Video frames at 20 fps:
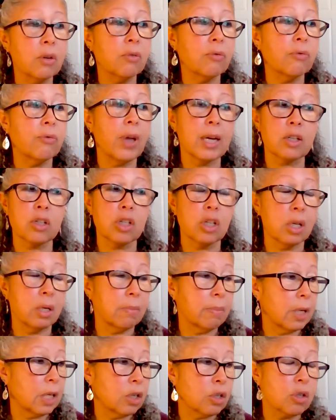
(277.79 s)
infection,
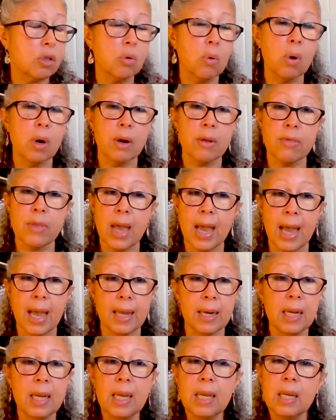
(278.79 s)
make sure that